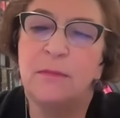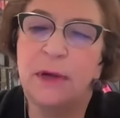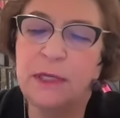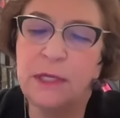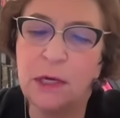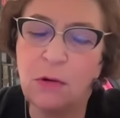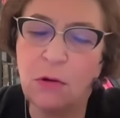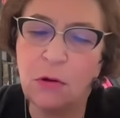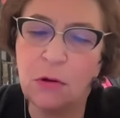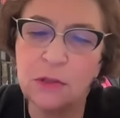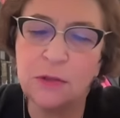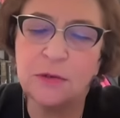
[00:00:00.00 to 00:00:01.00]
But he
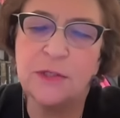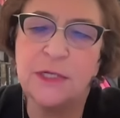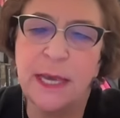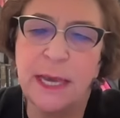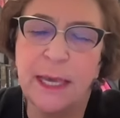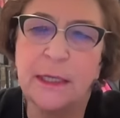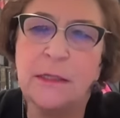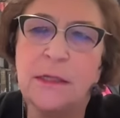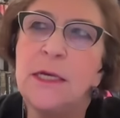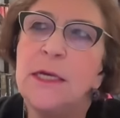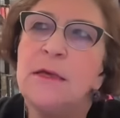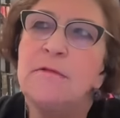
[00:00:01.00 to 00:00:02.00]
also said
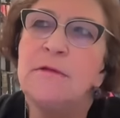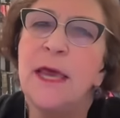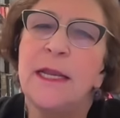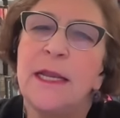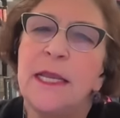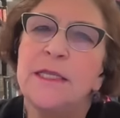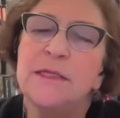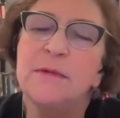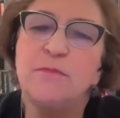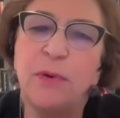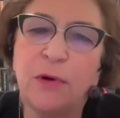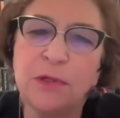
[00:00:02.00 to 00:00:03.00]
that it's
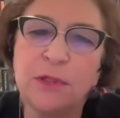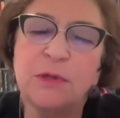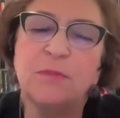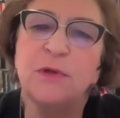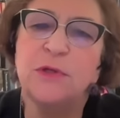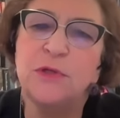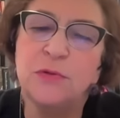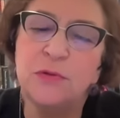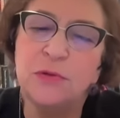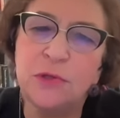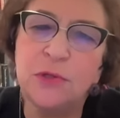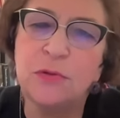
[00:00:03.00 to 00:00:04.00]
impossible to
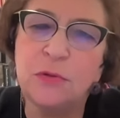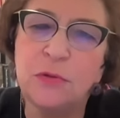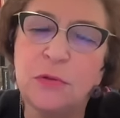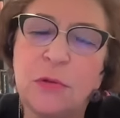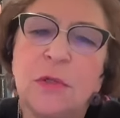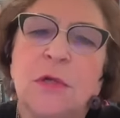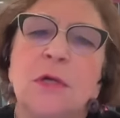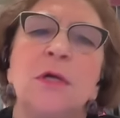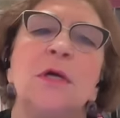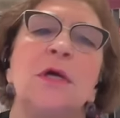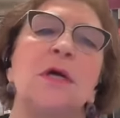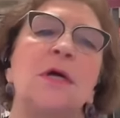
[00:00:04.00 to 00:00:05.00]
do
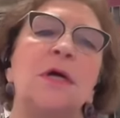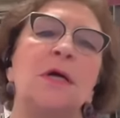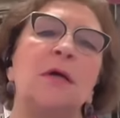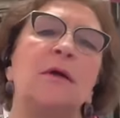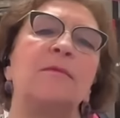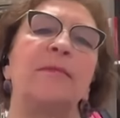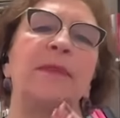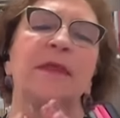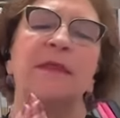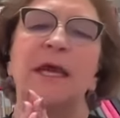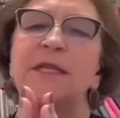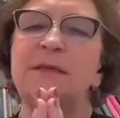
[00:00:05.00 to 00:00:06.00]
uh,
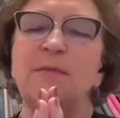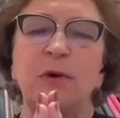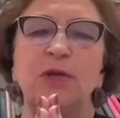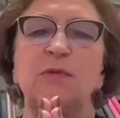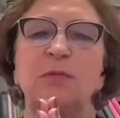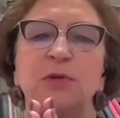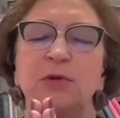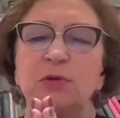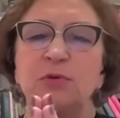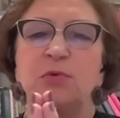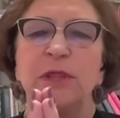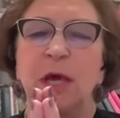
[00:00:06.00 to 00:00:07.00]
it's impossible to
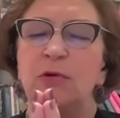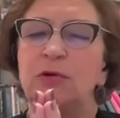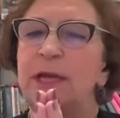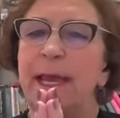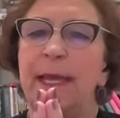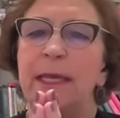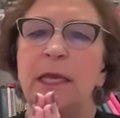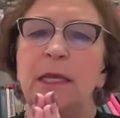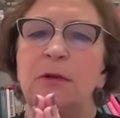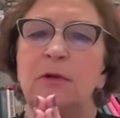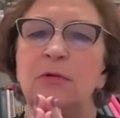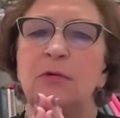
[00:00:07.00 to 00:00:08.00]
do without any
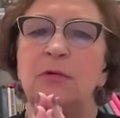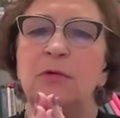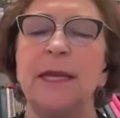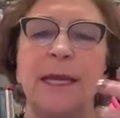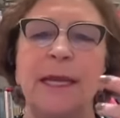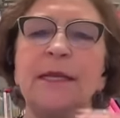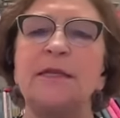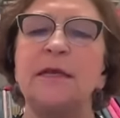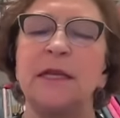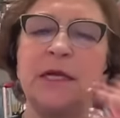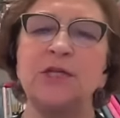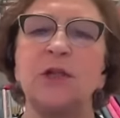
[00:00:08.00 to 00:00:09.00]
you know
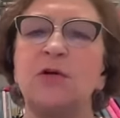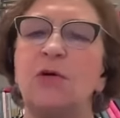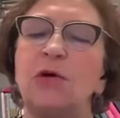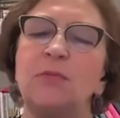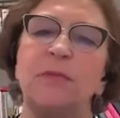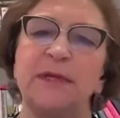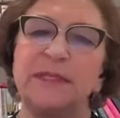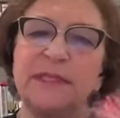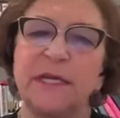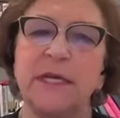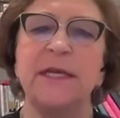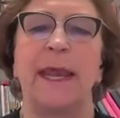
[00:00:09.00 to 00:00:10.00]
international court
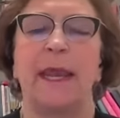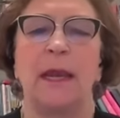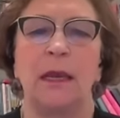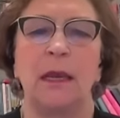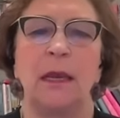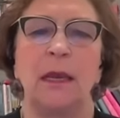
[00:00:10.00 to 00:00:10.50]
proceeding?